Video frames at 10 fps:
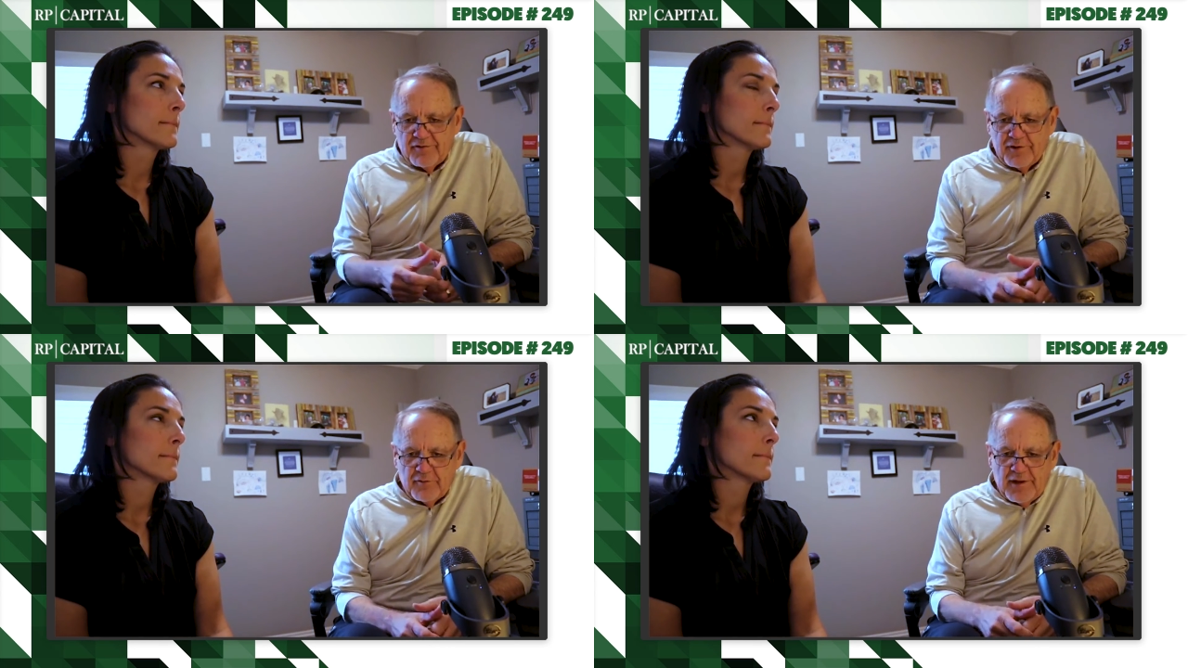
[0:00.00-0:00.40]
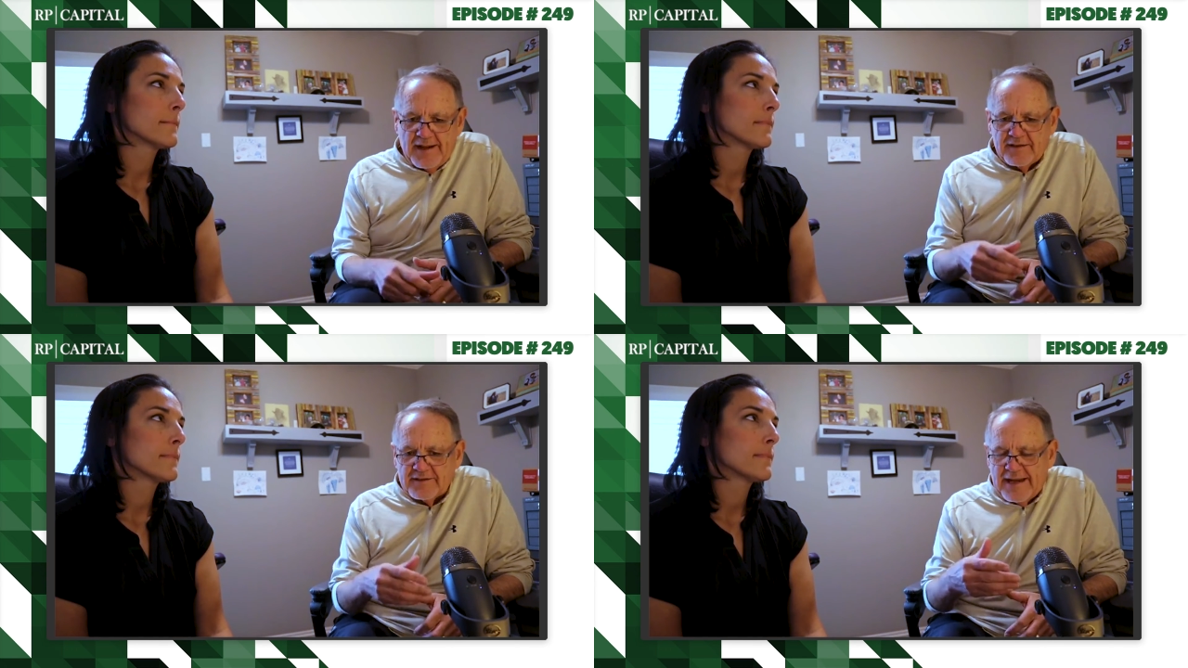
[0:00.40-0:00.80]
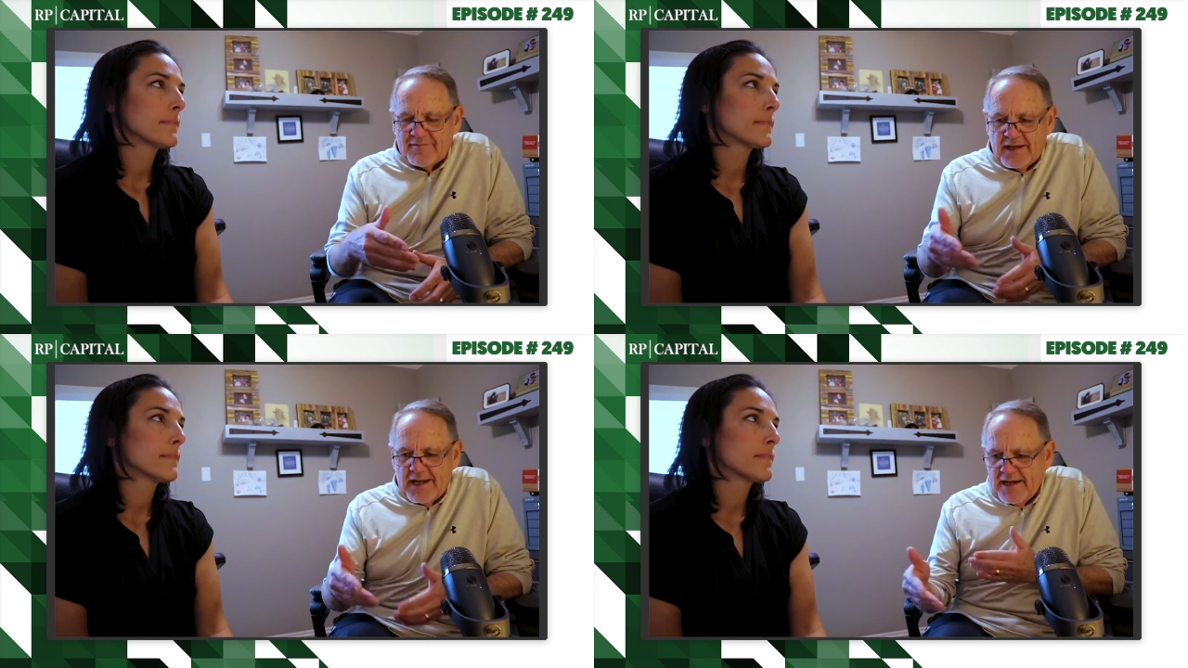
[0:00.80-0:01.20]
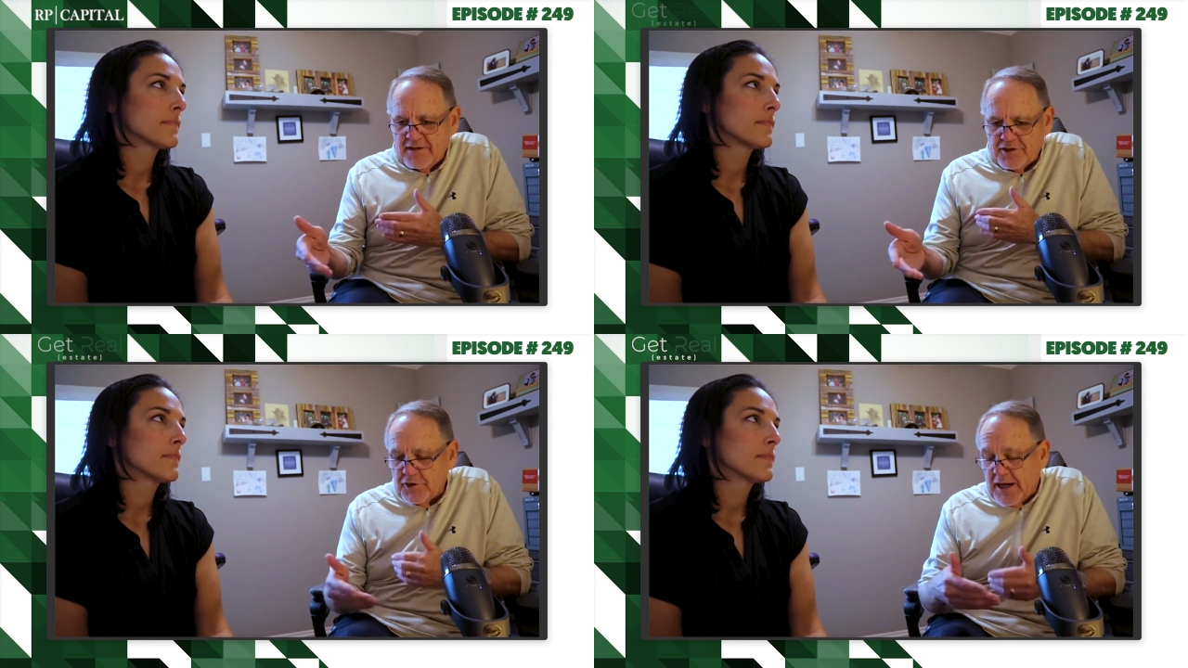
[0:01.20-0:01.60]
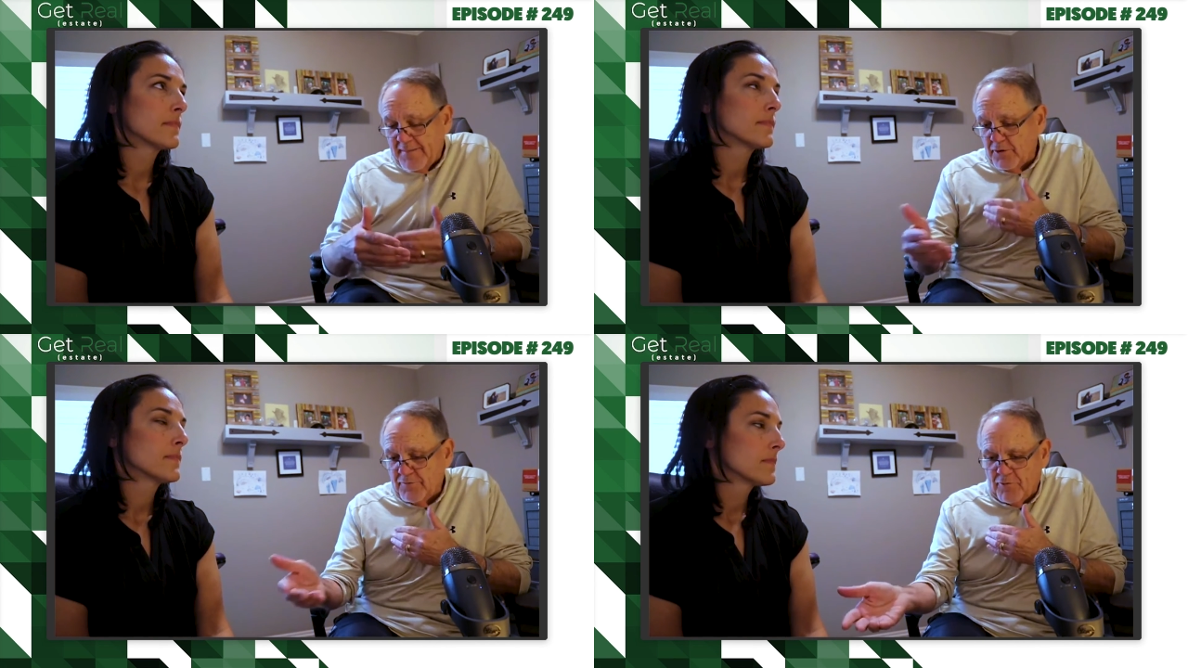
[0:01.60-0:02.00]
Speaker 1: So that seven days, you can't
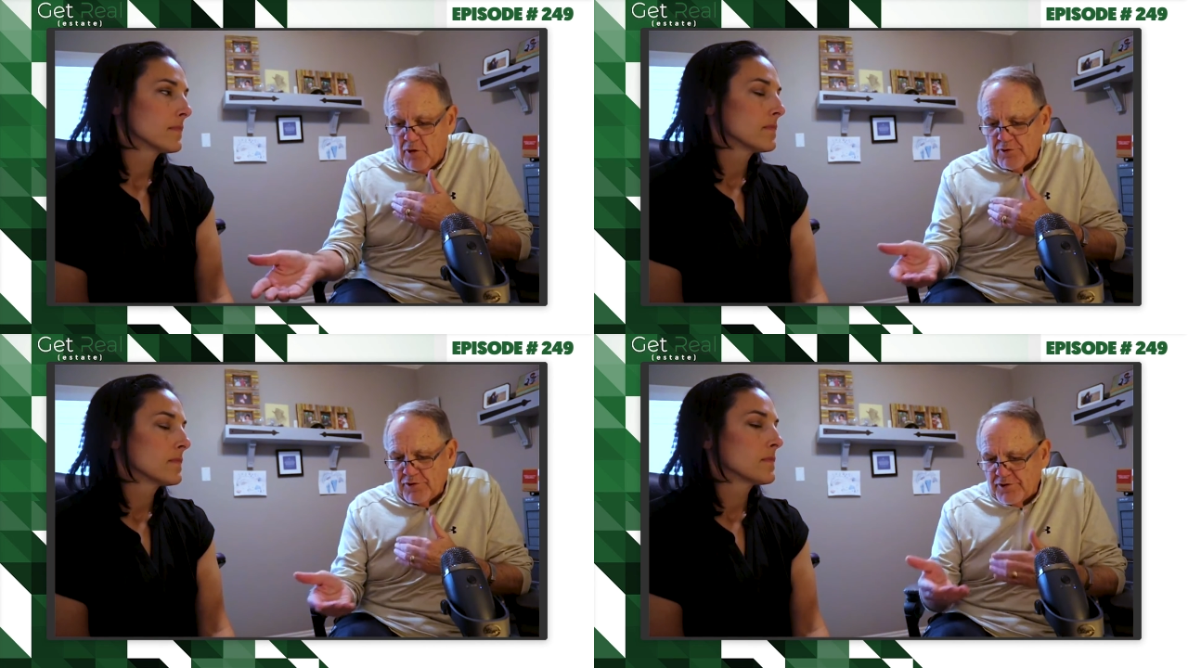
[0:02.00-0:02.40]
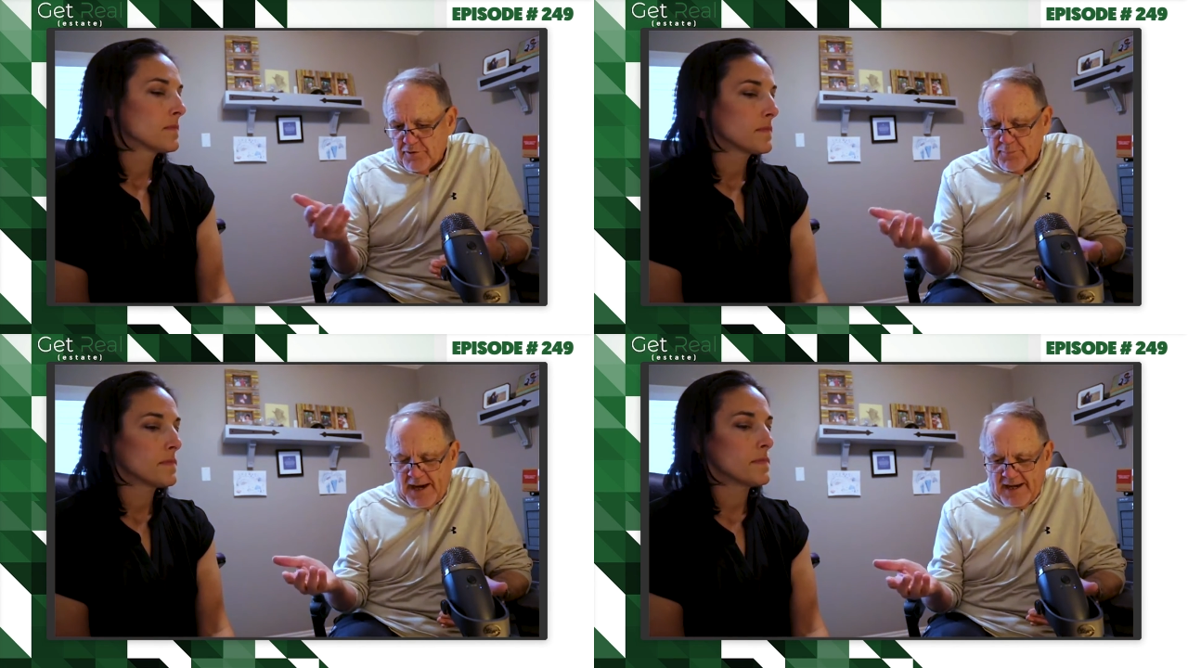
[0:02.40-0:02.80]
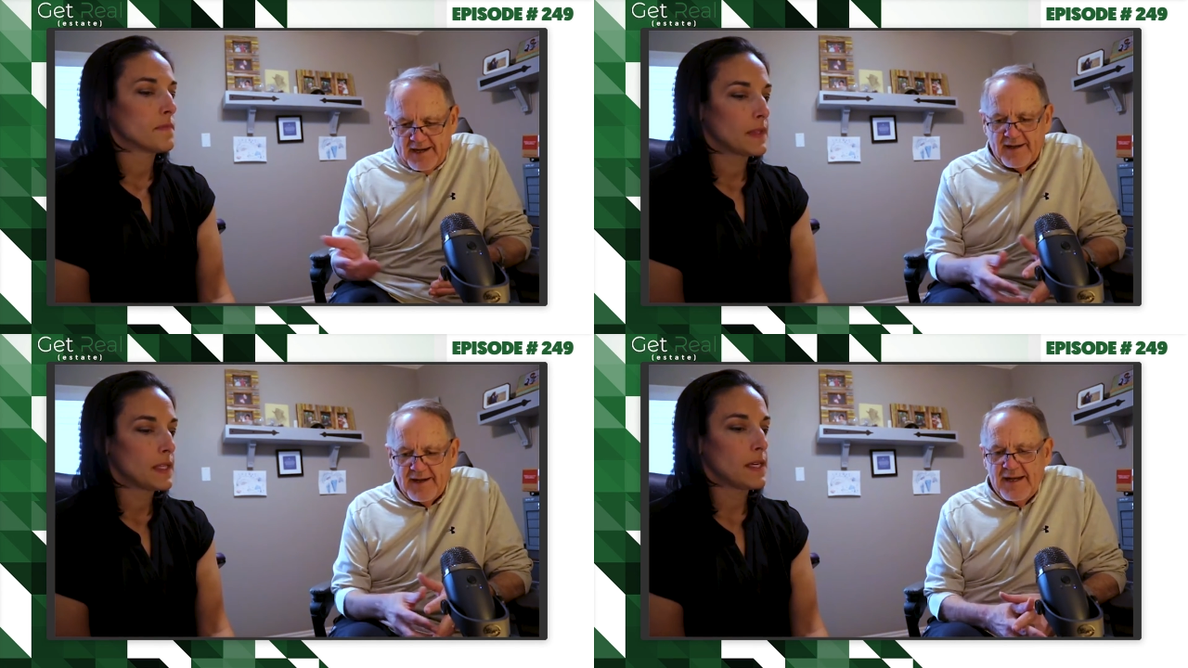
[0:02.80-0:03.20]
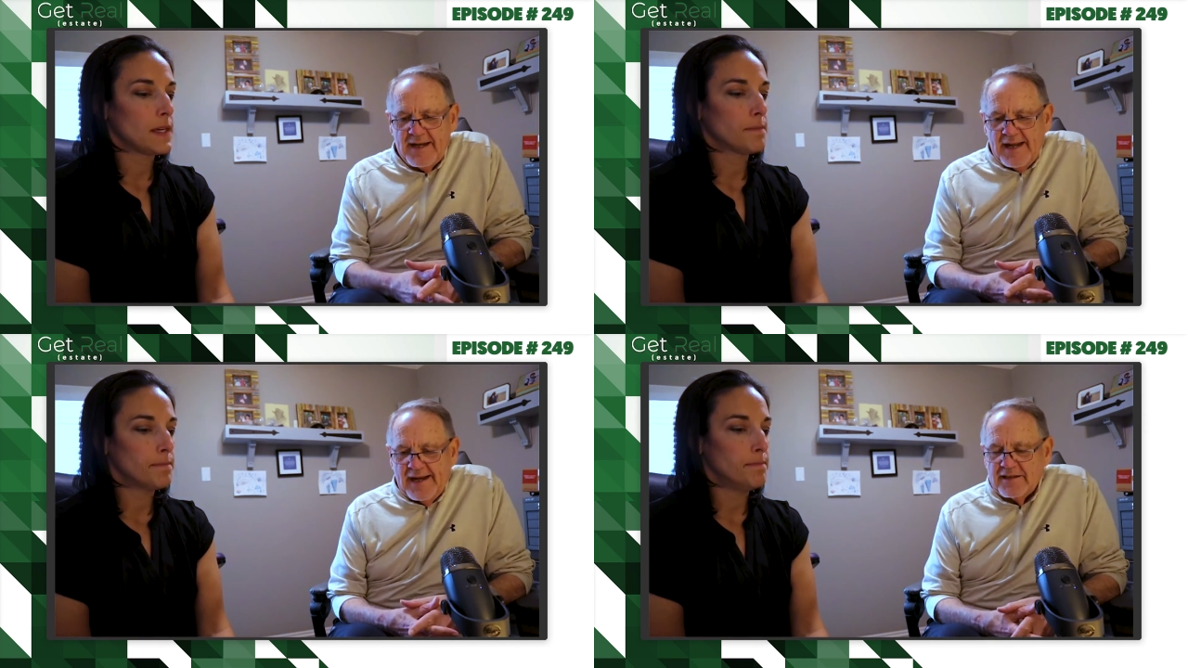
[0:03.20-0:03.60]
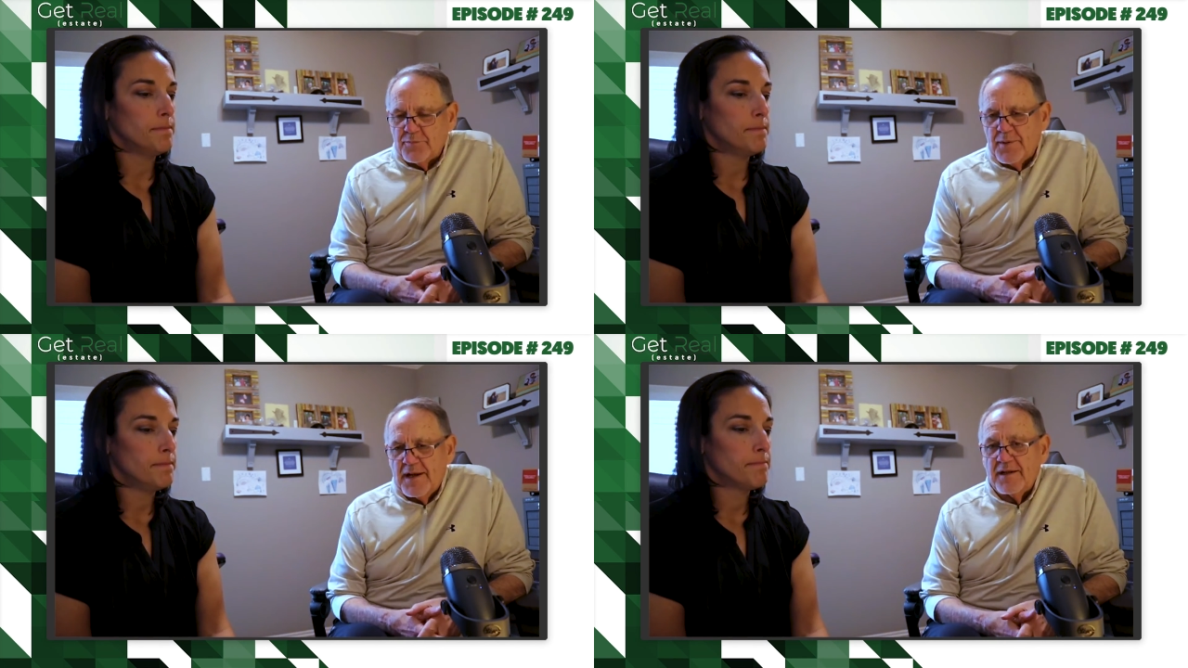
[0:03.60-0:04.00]
move forward till you're painted. Yeah, it's
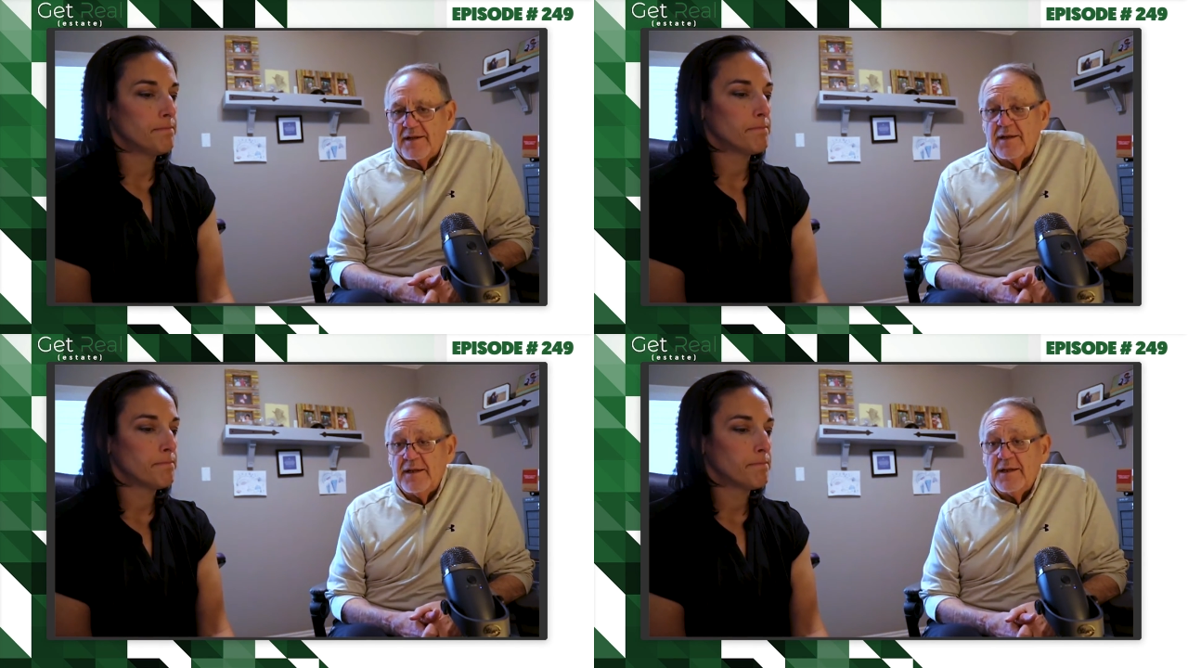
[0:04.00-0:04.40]
been